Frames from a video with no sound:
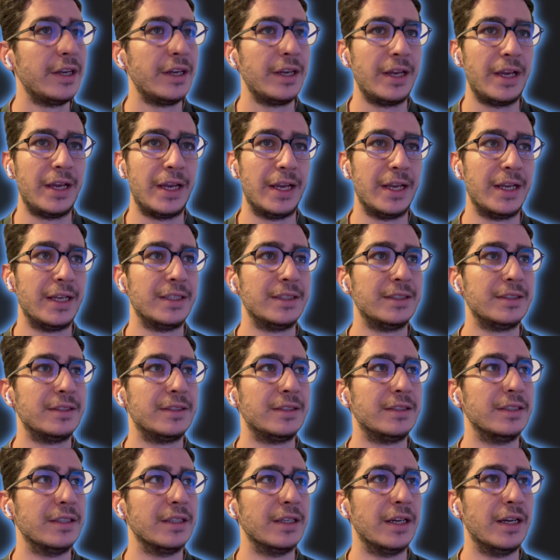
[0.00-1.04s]
and
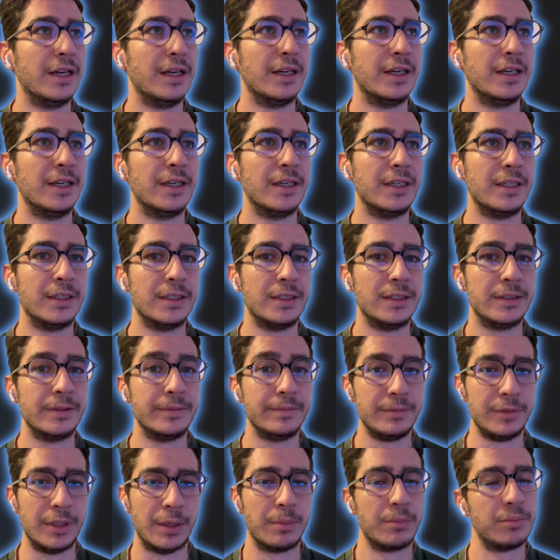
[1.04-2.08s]

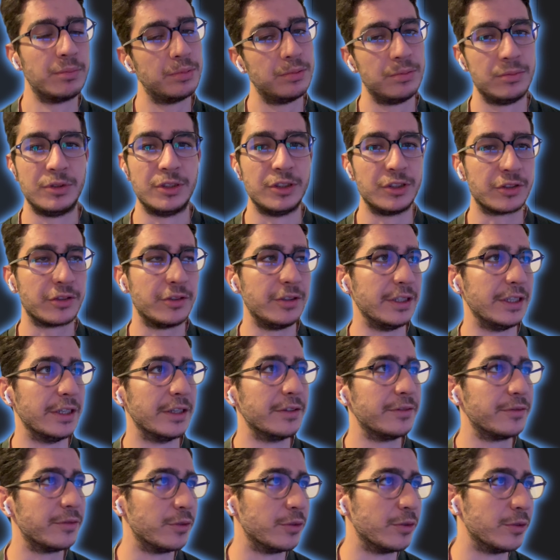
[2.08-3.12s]
yep, it's clear
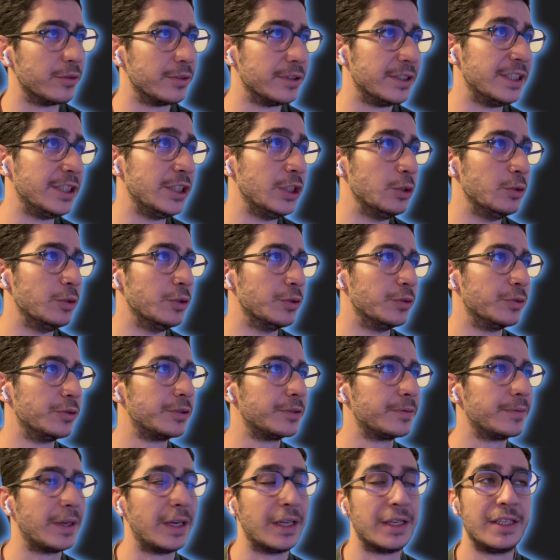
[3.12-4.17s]
for the
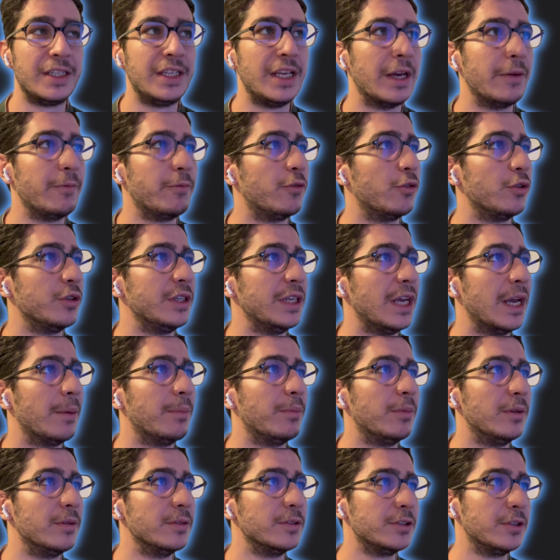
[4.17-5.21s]
users and yep for the app.
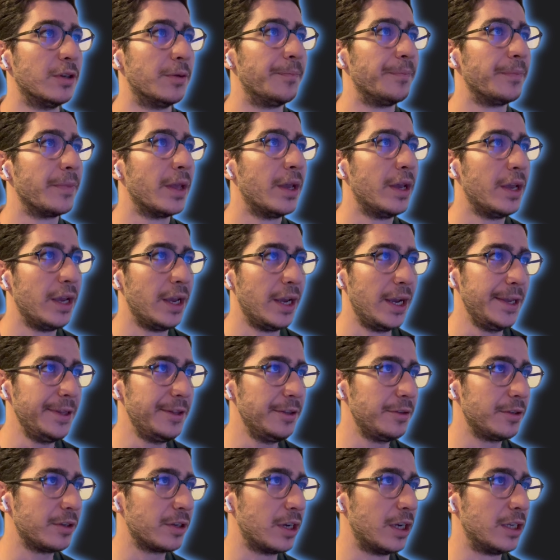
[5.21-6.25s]
So into
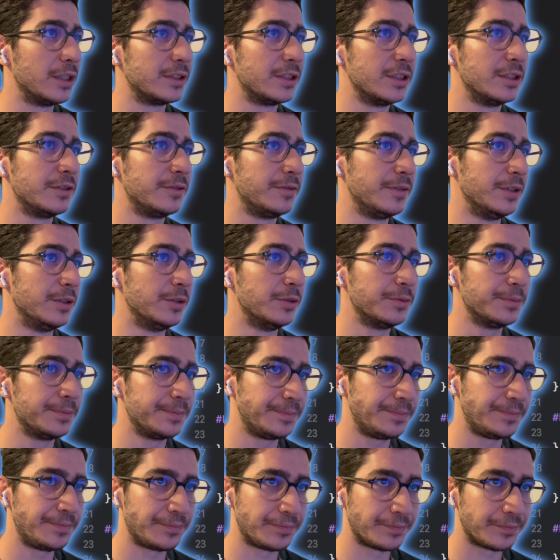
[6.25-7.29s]
the content view
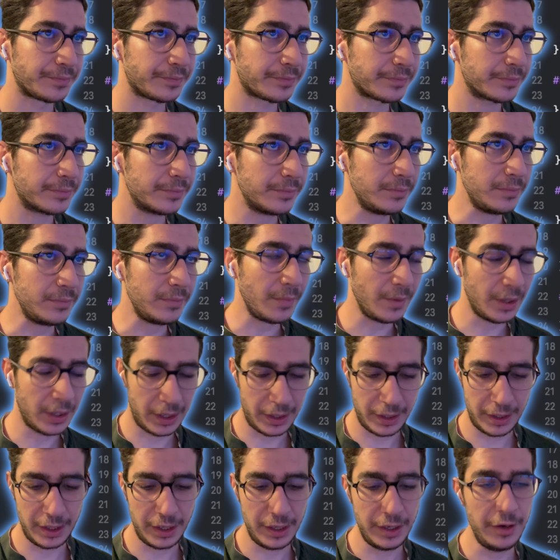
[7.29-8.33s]

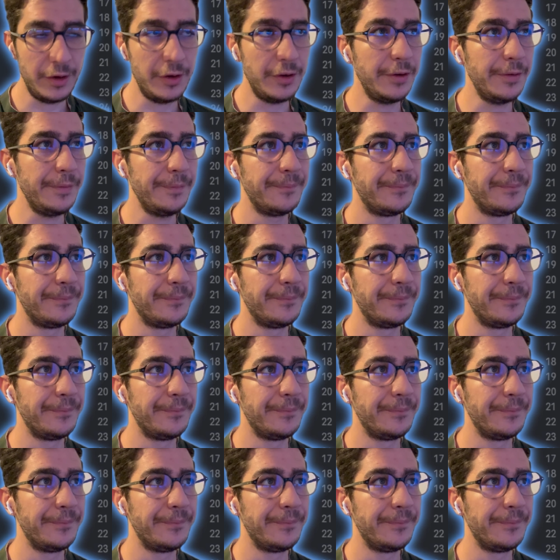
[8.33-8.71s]
here,